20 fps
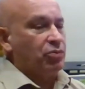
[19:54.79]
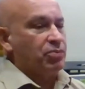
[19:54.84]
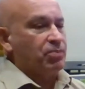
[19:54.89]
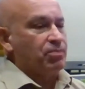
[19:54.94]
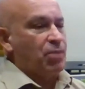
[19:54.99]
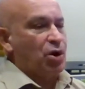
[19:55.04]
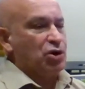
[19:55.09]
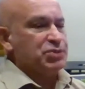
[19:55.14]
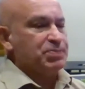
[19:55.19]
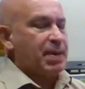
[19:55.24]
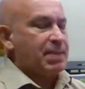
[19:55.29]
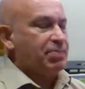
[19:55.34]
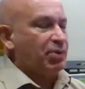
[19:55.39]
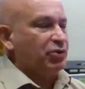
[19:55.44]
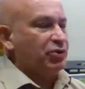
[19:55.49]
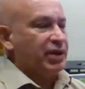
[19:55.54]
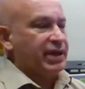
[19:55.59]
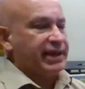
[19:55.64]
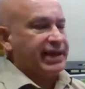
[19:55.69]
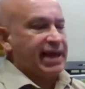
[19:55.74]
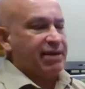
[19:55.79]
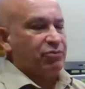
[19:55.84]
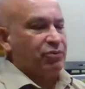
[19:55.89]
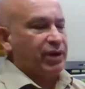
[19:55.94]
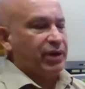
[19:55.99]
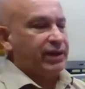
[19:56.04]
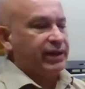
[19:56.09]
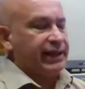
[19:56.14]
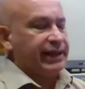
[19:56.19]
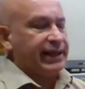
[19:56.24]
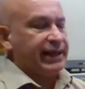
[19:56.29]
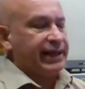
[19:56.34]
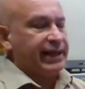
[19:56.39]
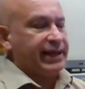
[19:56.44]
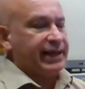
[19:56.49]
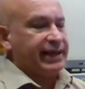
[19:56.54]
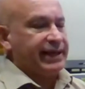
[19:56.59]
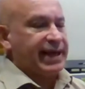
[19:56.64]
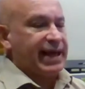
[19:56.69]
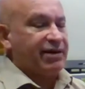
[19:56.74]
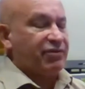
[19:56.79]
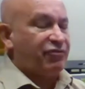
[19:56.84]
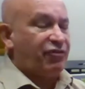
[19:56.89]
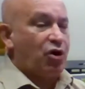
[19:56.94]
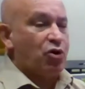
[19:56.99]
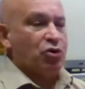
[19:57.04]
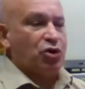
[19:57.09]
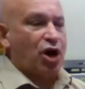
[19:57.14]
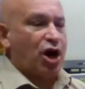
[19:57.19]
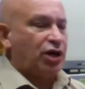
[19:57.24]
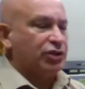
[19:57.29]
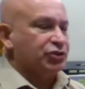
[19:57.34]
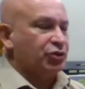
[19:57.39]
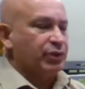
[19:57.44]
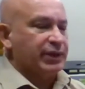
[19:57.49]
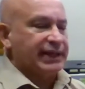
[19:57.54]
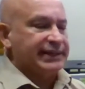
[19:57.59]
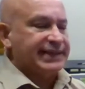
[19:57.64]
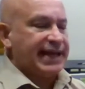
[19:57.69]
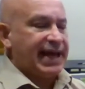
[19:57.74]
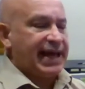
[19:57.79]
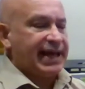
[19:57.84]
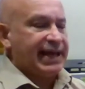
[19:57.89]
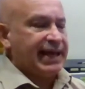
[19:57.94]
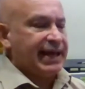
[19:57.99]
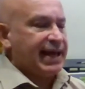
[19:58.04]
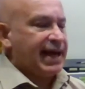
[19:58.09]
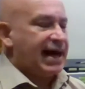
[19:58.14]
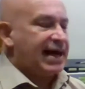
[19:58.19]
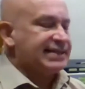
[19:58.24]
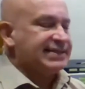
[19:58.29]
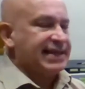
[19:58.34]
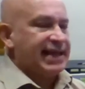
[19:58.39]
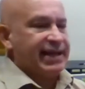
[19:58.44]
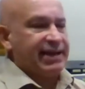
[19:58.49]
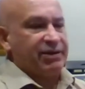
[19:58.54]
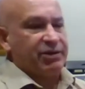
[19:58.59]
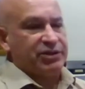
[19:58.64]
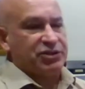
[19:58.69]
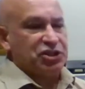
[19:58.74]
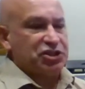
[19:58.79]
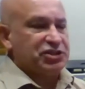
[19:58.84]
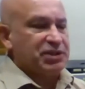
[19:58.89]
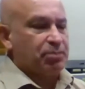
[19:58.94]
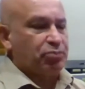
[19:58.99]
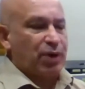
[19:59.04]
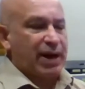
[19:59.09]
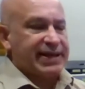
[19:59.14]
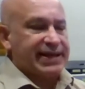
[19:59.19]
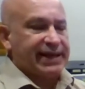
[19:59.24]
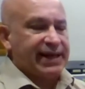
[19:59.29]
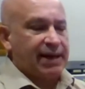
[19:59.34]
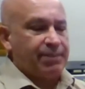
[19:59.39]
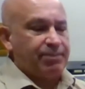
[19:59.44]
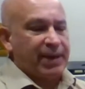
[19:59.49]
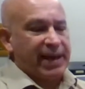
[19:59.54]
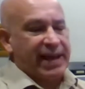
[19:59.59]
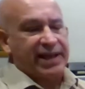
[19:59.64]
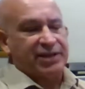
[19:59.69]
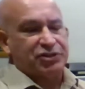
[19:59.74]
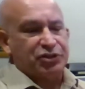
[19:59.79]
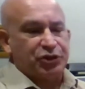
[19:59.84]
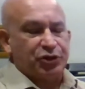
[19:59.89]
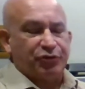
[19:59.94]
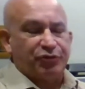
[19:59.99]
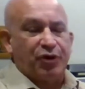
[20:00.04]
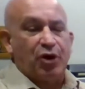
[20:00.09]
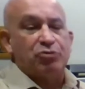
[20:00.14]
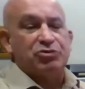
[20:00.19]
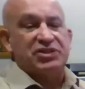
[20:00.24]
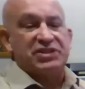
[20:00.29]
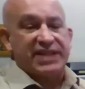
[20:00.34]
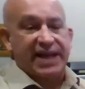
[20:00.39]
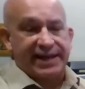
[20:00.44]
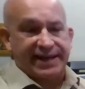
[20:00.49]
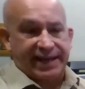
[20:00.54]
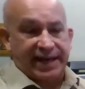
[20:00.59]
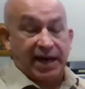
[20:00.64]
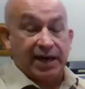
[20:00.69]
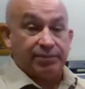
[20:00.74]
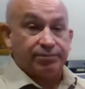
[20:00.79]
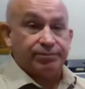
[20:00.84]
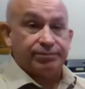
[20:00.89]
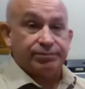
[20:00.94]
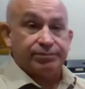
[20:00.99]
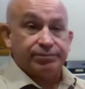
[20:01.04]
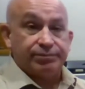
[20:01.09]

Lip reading: most people that get a phone call during the day, I say, just to break it up, answer your phone standing up.